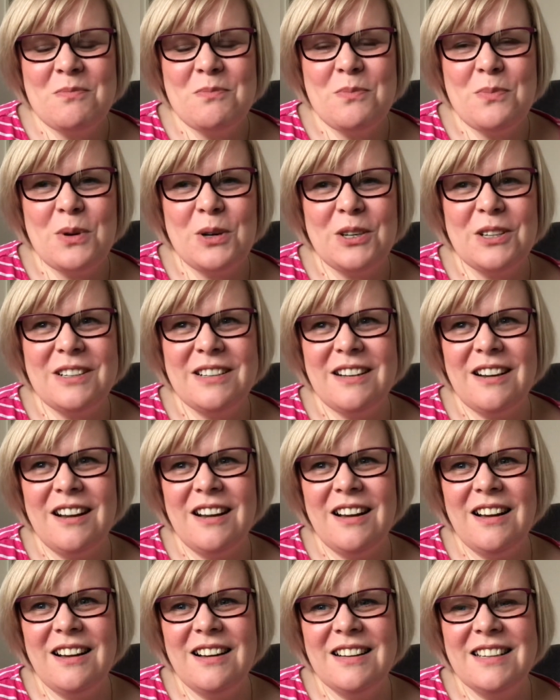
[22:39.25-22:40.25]
but
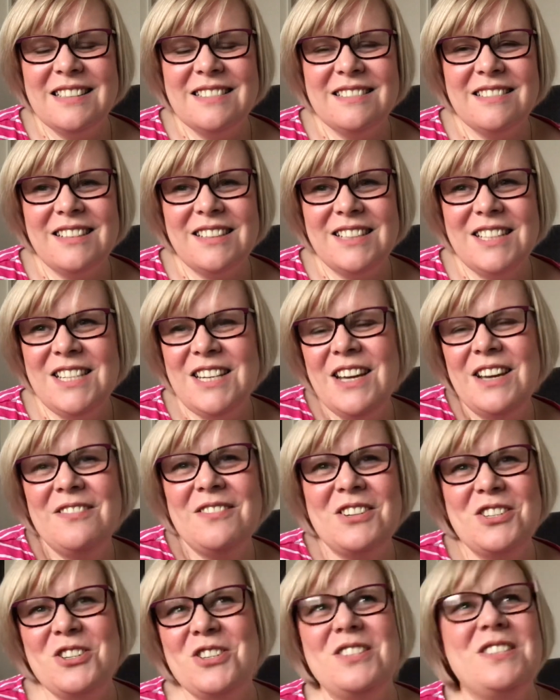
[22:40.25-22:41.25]
I don't know,
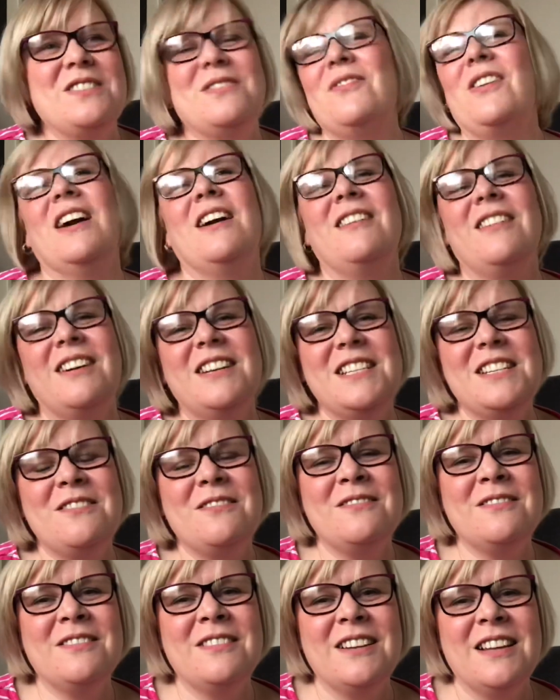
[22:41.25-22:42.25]
I just felt I
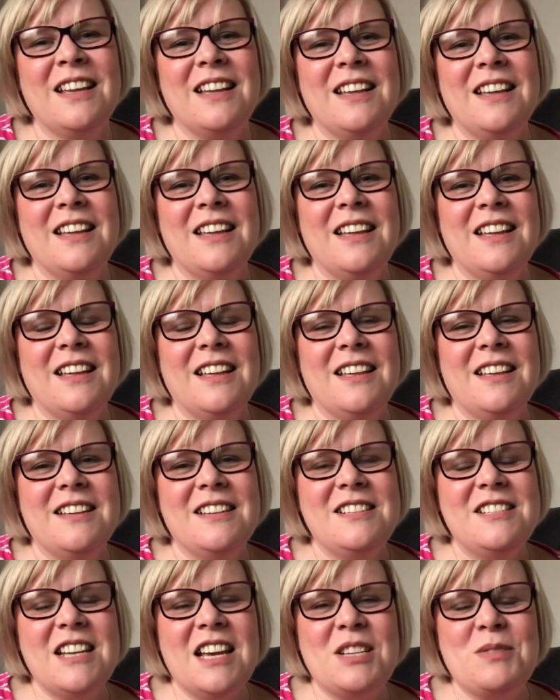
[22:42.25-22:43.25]
didn't
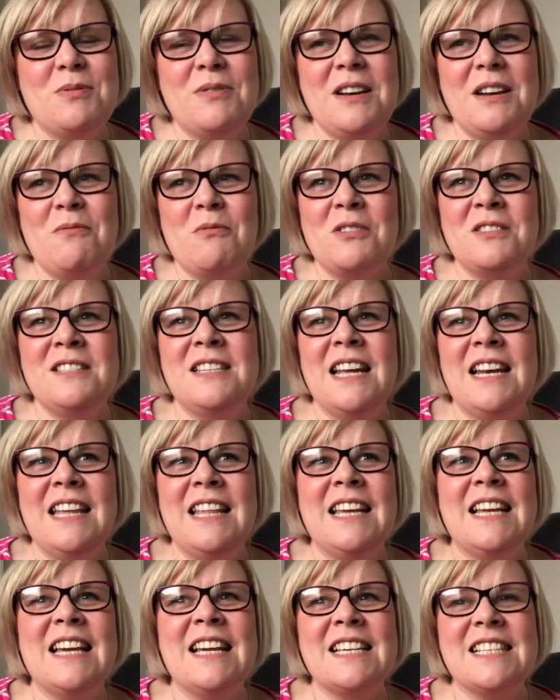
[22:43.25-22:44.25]
desperately want
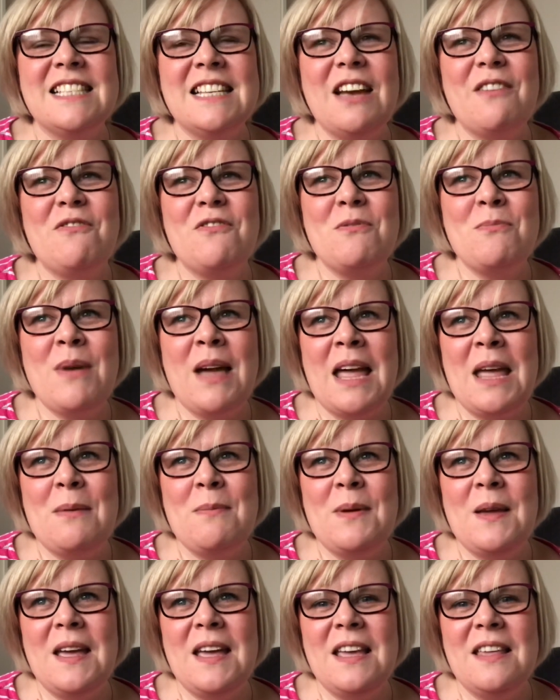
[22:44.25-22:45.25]
anything except for
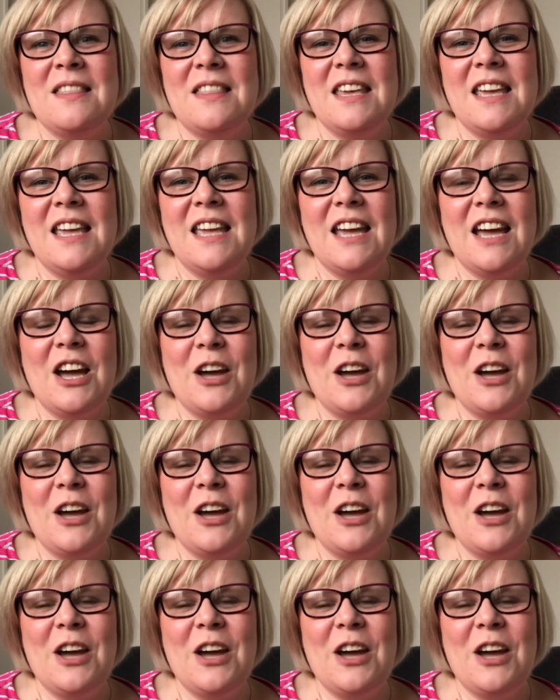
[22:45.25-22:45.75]
maybe the